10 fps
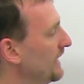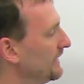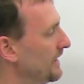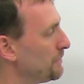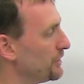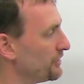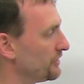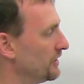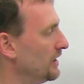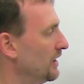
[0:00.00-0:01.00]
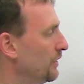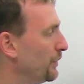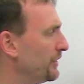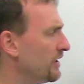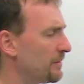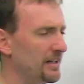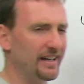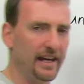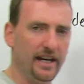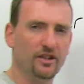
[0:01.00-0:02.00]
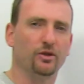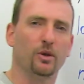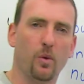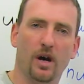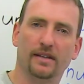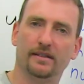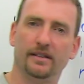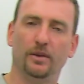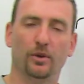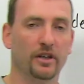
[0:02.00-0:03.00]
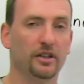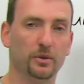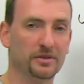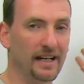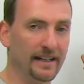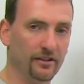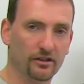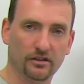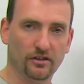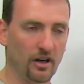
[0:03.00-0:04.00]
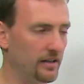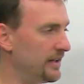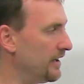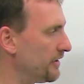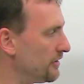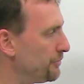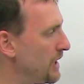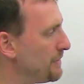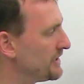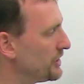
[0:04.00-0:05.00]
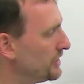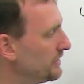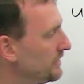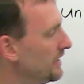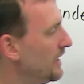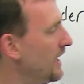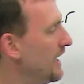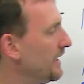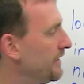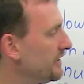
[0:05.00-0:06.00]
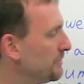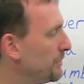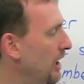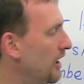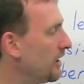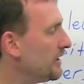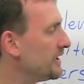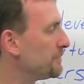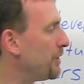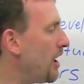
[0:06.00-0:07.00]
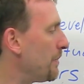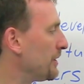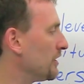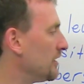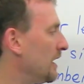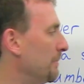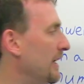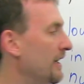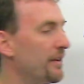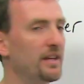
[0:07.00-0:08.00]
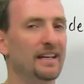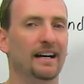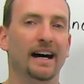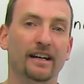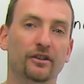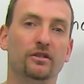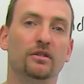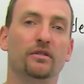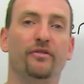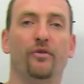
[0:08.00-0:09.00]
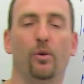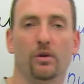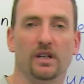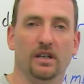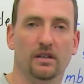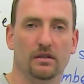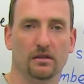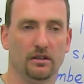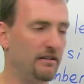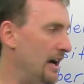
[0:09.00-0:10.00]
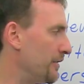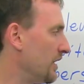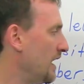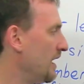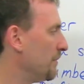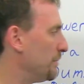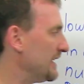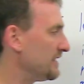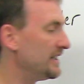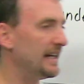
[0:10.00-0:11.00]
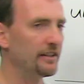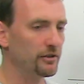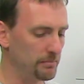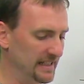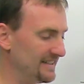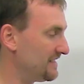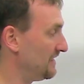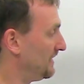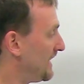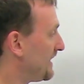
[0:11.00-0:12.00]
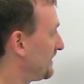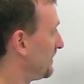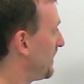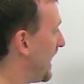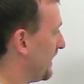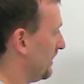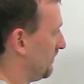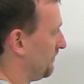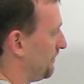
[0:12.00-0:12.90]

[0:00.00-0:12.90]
Numbers. When we talk about age or quantity, we're going to use under, not the other prepositions. This bar is popular among the under 40 crowd. Basically, under means less than